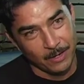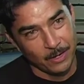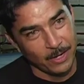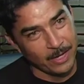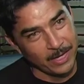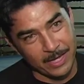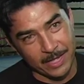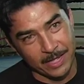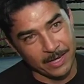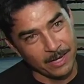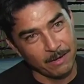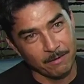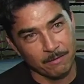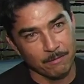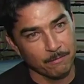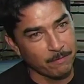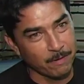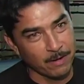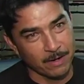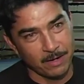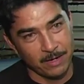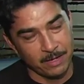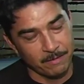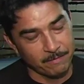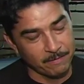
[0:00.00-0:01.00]
He had never
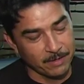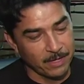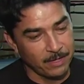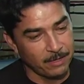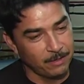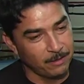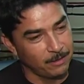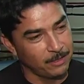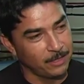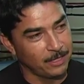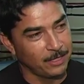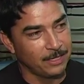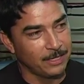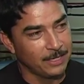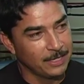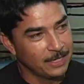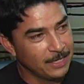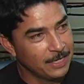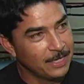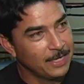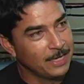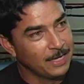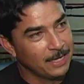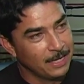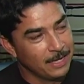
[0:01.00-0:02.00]
fought a left-hander, and
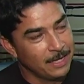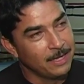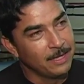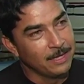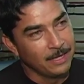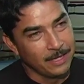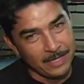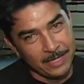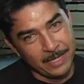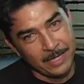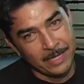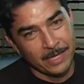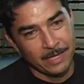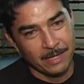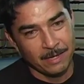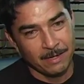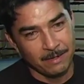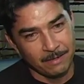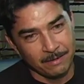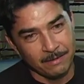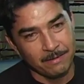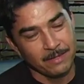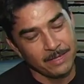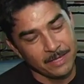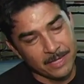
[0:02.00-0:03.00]

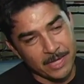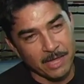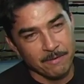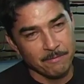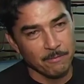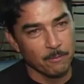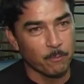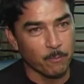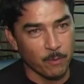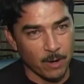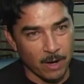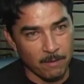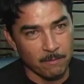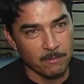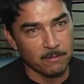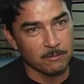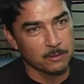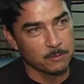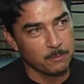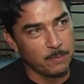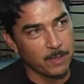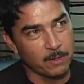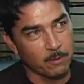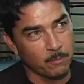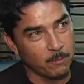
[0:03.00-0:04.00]
he gave him
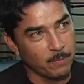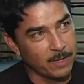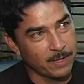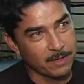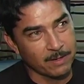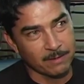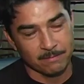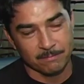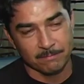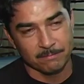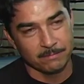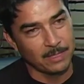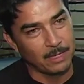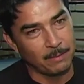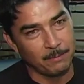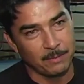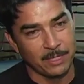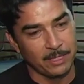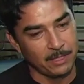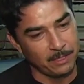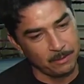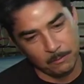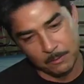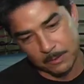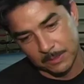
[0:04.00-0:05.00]
problems, but Omar, I
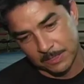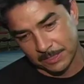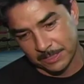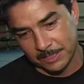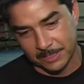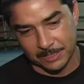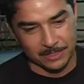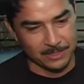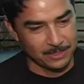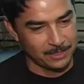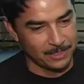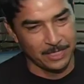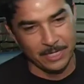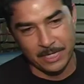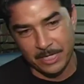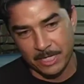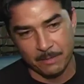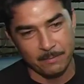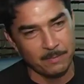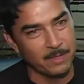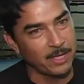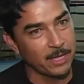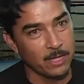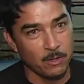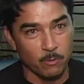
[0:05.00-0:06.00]
mean, it was just in
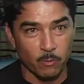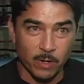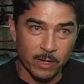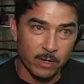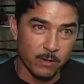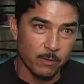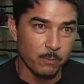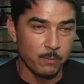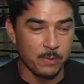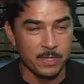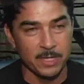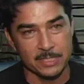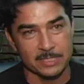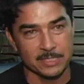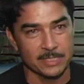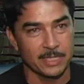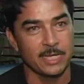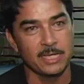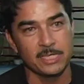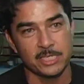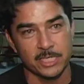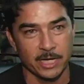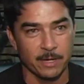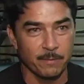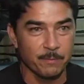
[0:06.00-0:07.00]
him that he wanted to be a
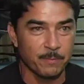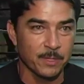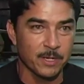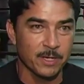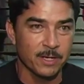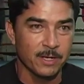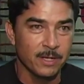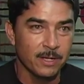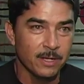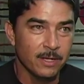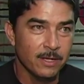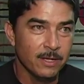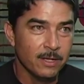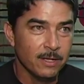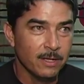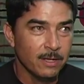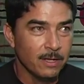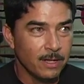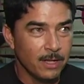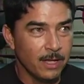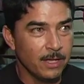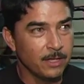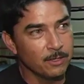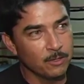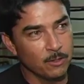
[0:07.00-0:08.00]
state champion.
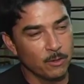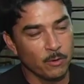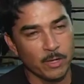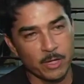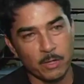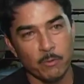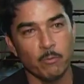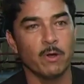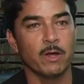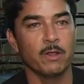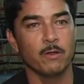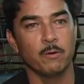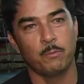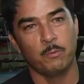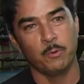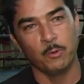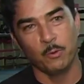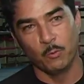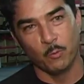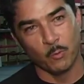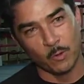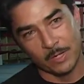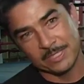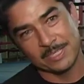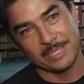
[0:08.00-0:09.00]
And, you know, he wanted to put
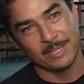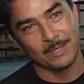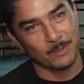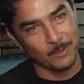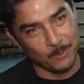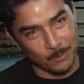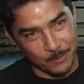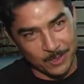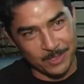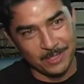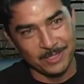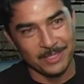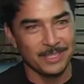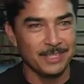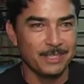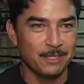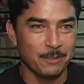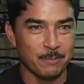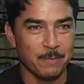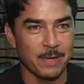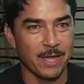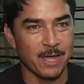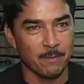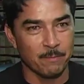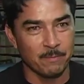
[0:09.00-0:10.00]
Weslaco in the
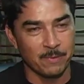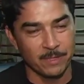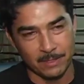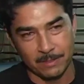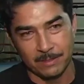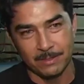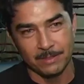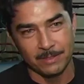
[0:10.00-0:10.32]
map, that